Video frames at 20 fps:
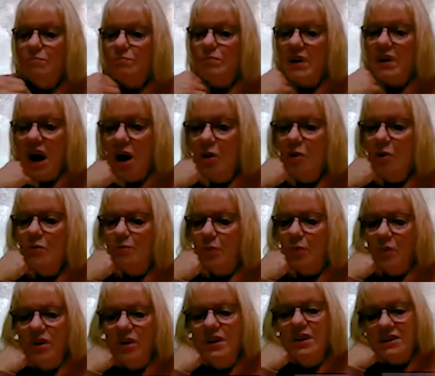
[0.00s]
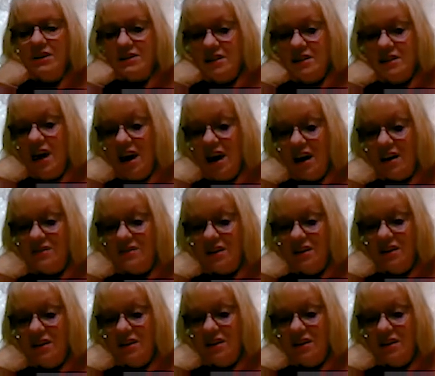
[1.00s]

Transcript: But how important is that?